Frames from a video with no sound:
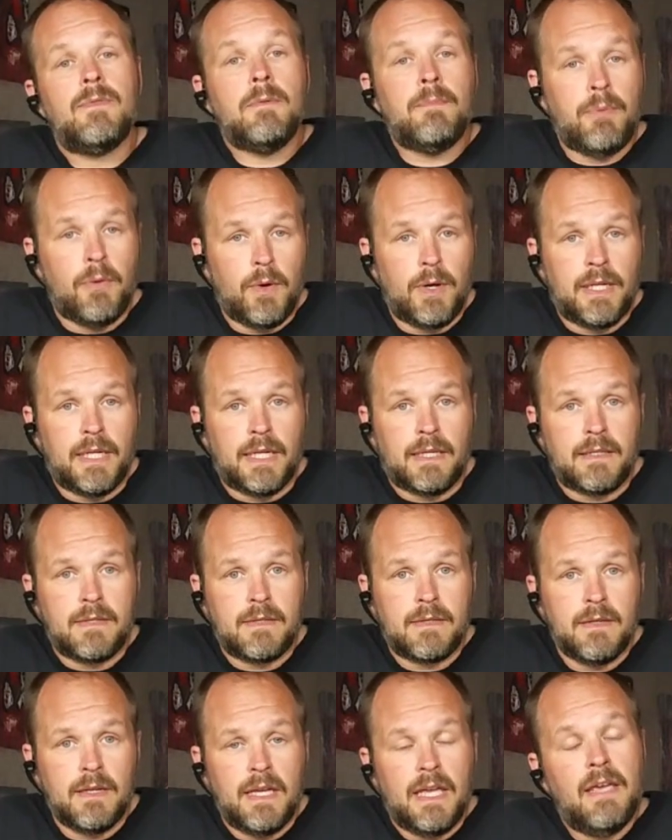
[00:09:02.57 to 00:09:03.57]
the point
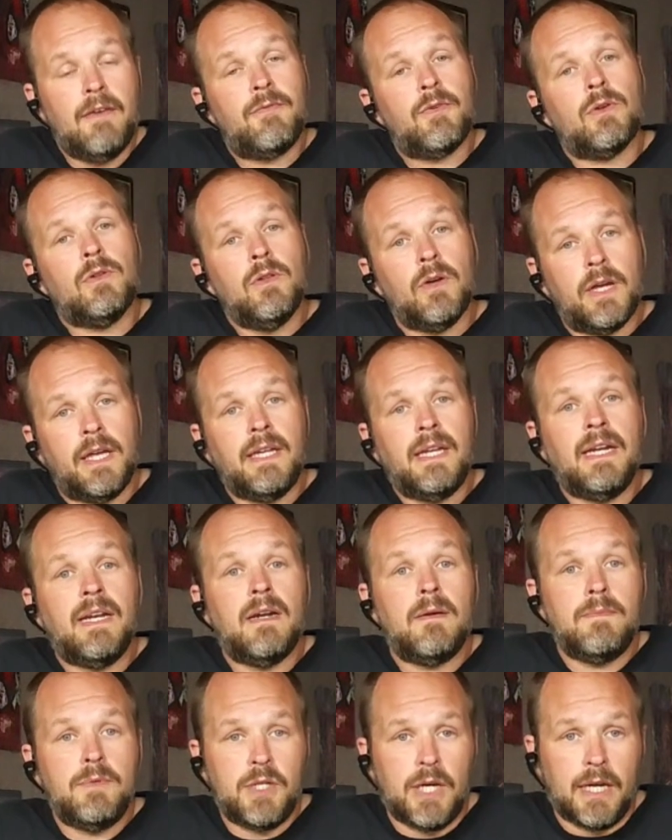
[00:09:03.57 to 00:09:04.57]
is, if you're looking at
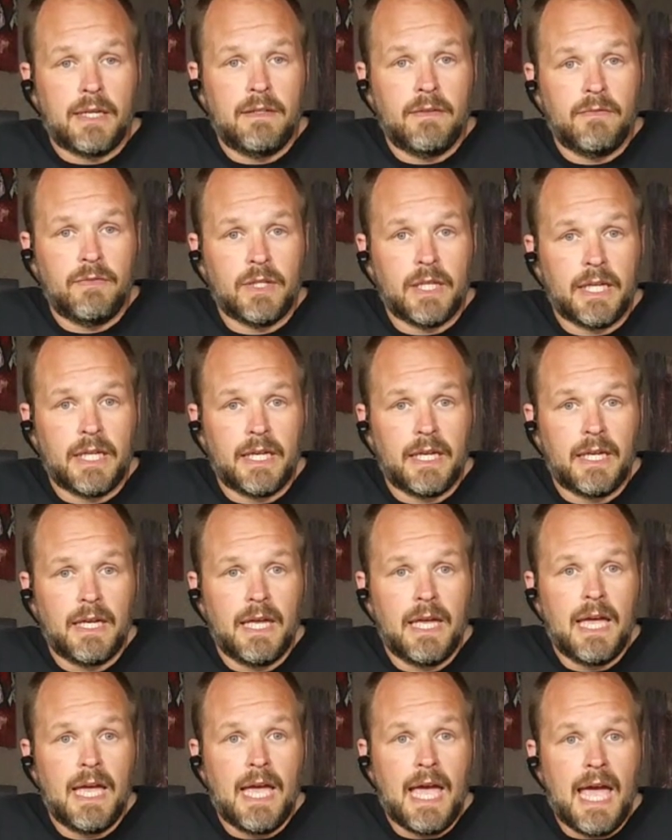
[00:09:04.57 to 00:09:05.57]
it objectively,
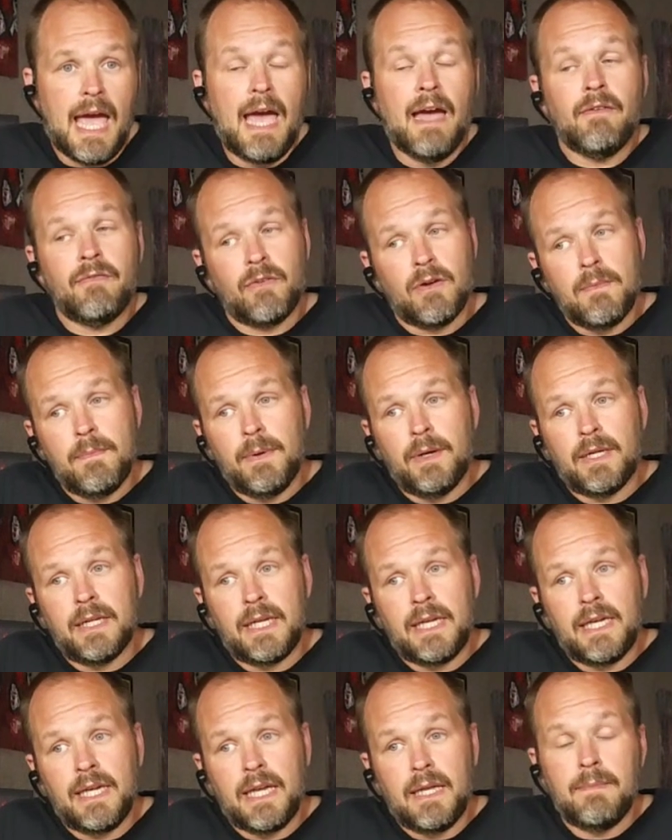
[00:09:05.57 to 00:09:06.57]

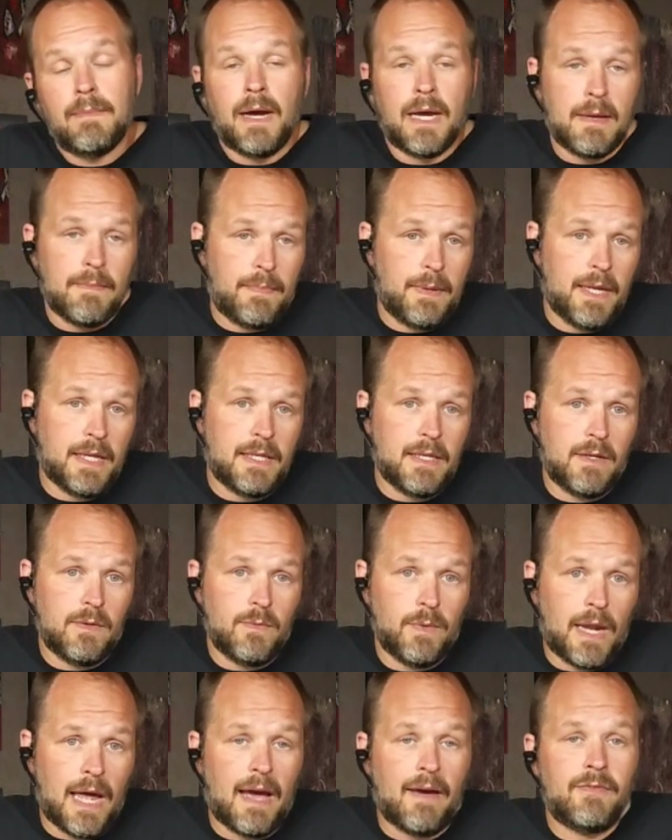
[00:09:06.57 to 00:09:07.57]
everybody, in my
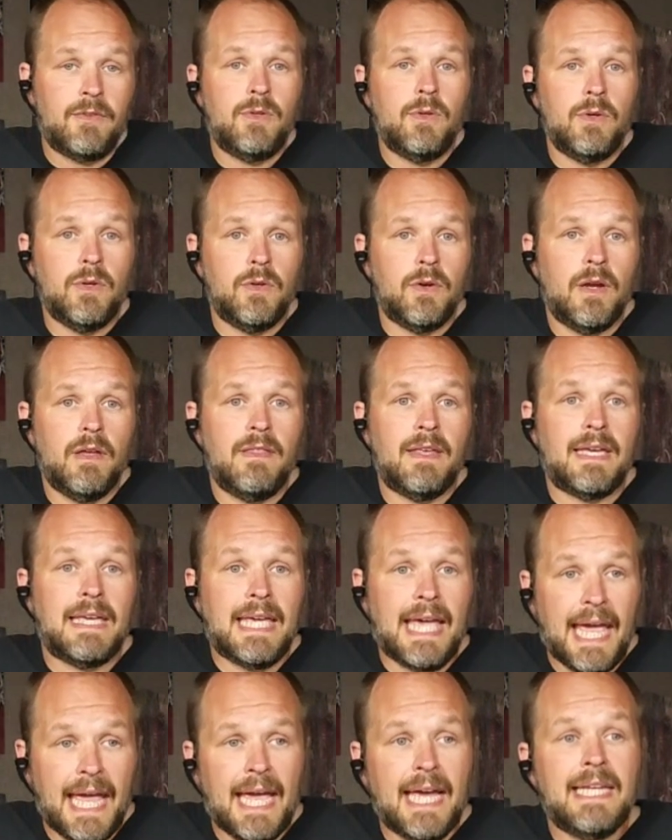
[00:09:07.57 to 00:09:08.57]
opinion, would have to agree that
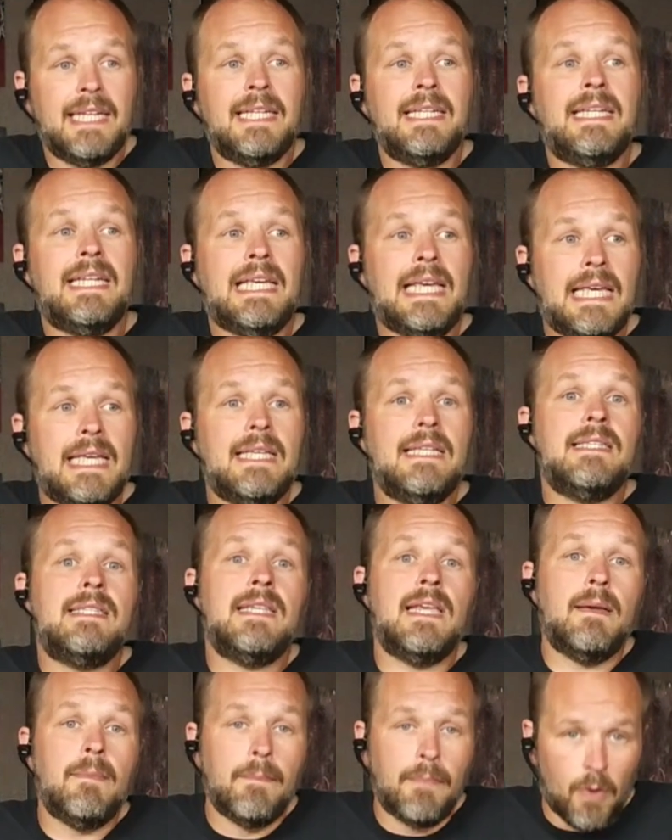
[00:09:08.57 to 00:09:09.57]
canon is
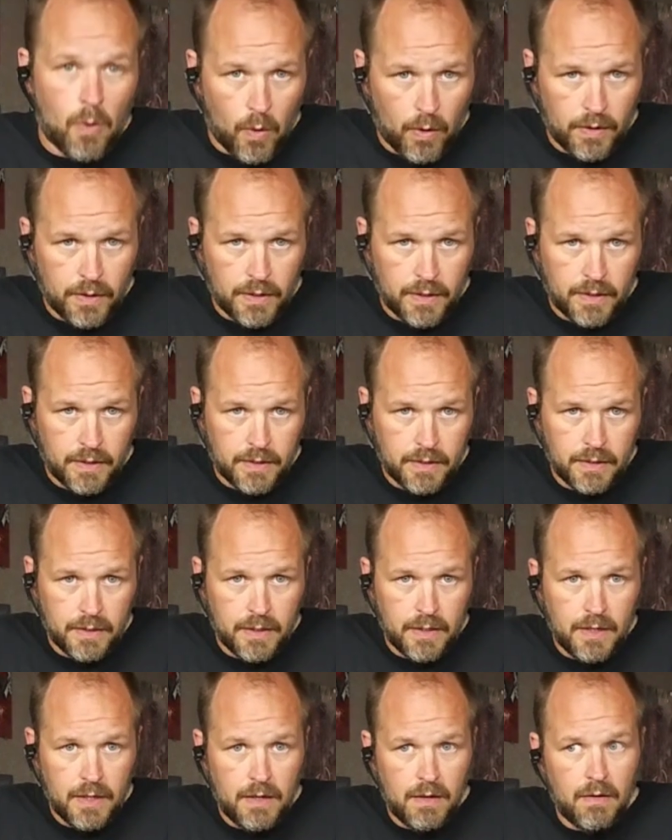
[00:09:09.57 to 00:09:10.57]
important.
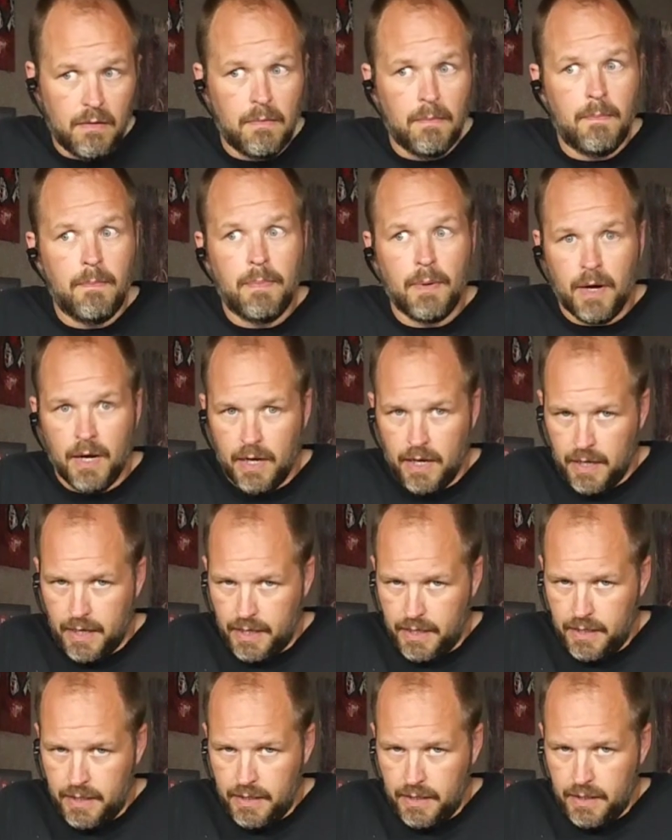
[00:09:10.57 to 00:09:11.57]

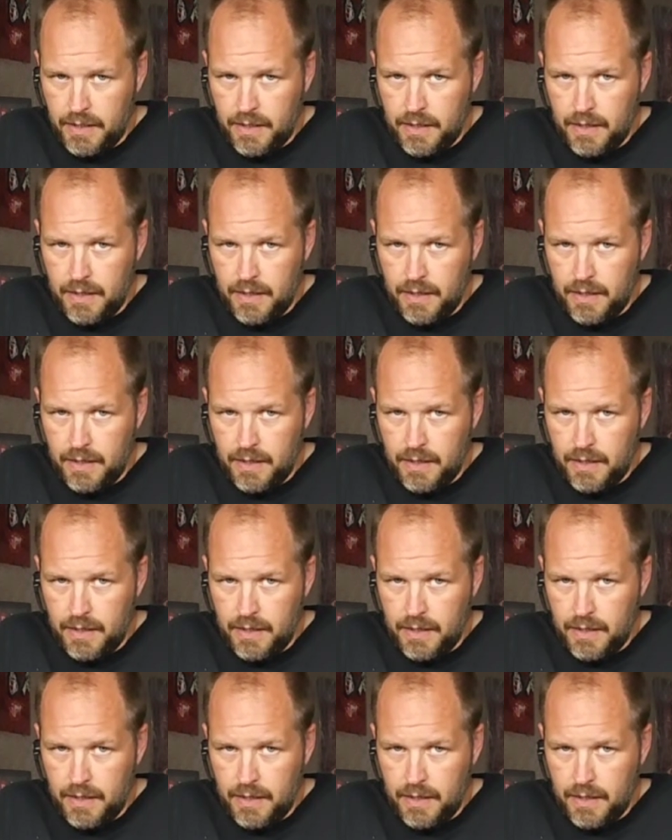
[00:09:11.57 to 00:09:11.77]
But